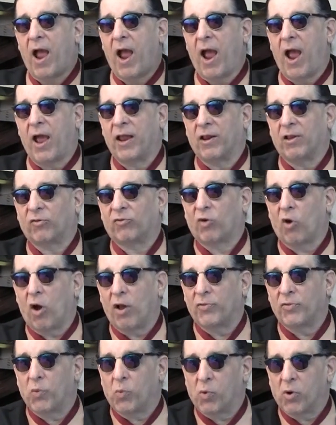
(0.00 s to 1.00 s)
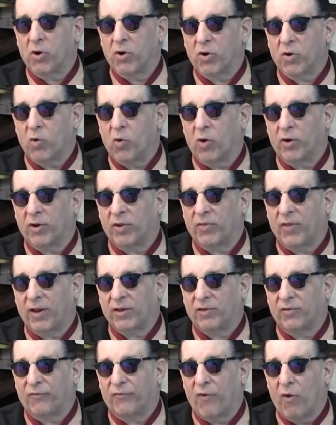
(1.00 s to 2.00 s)
and it's on the work order
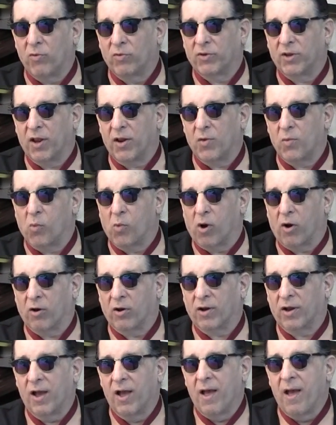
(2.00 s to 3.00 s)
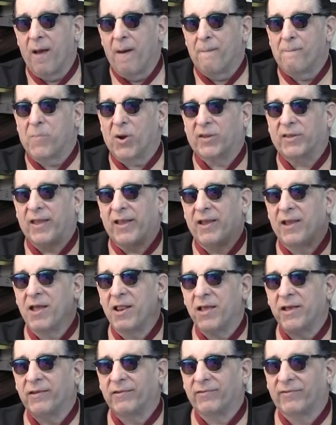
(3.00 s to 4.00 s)
that the phone didn't work, but the
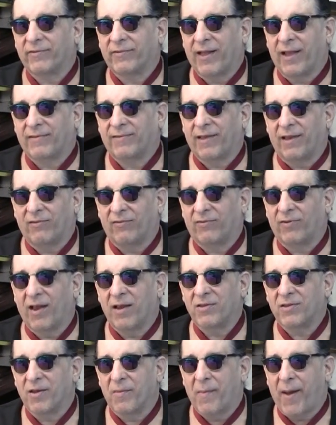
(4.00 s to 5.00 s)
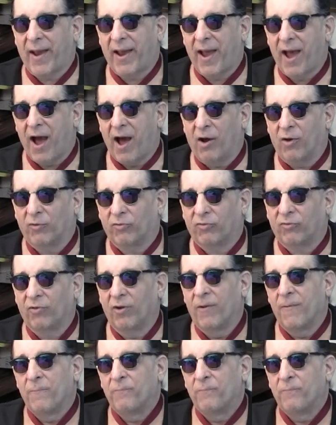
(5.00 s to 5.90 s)
idiots that they sent to my house